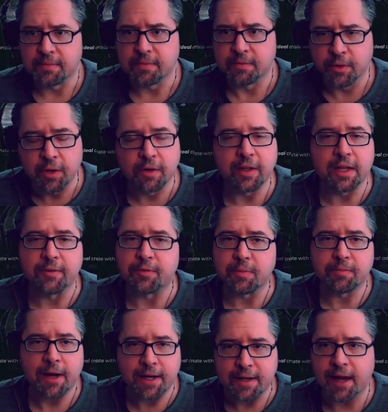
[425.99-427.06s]
Literally, if
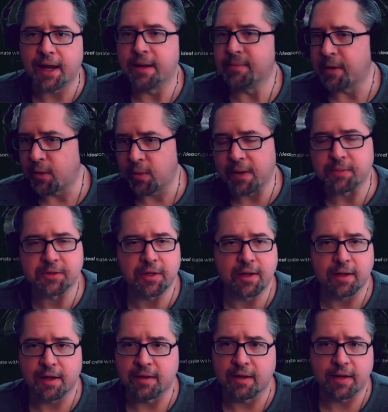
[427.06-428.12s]
my name, my
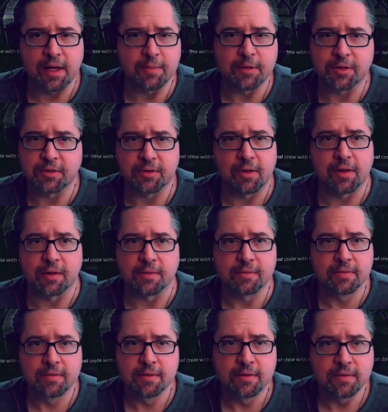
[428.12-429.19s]
website, and the name of the song
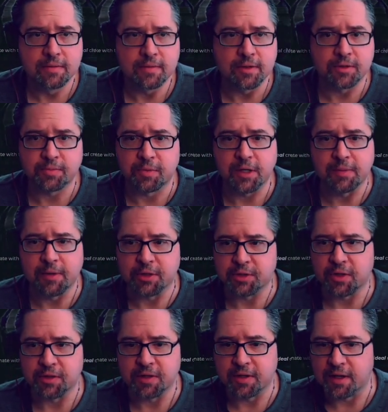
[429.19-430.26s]
is pretty much
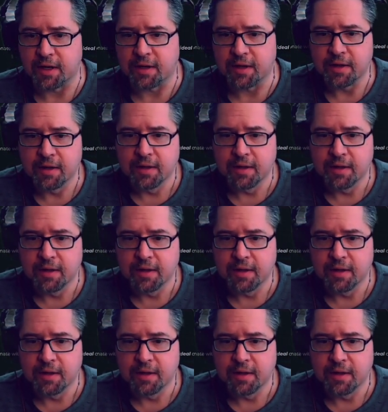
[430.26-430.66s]
all you need.